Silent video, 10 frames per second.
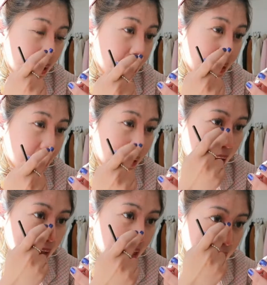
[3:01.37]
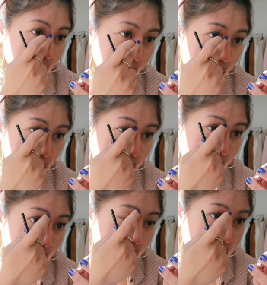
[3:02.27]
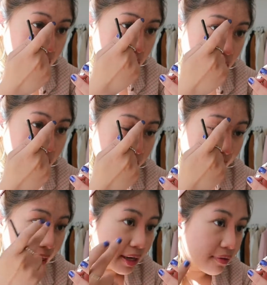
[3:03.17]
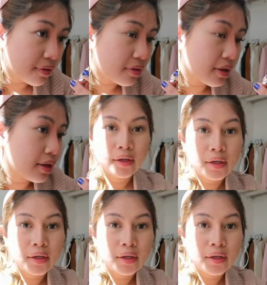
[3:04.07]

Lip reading: And then at the end I use like this to blend everything.